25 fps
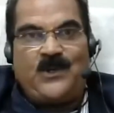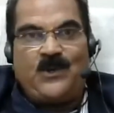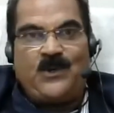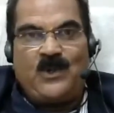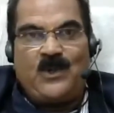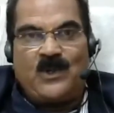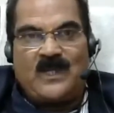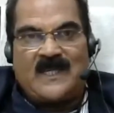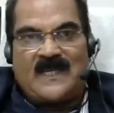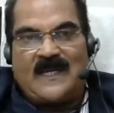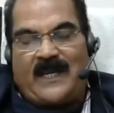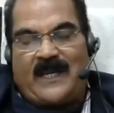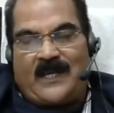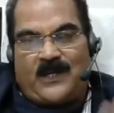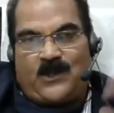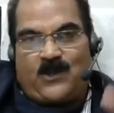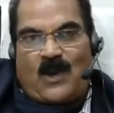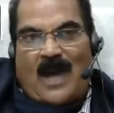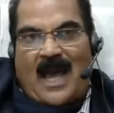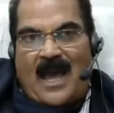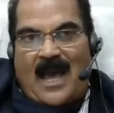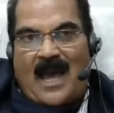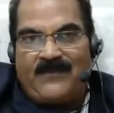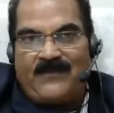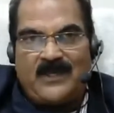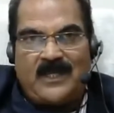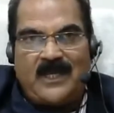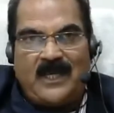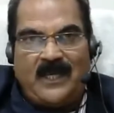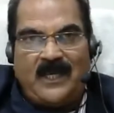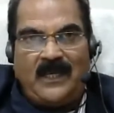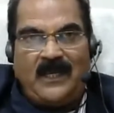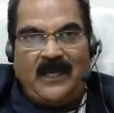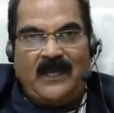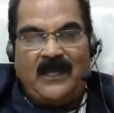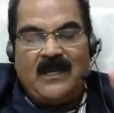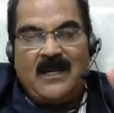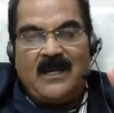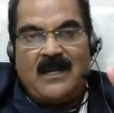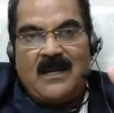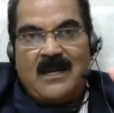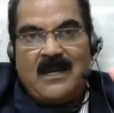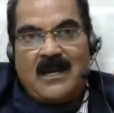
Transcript: You need to have the,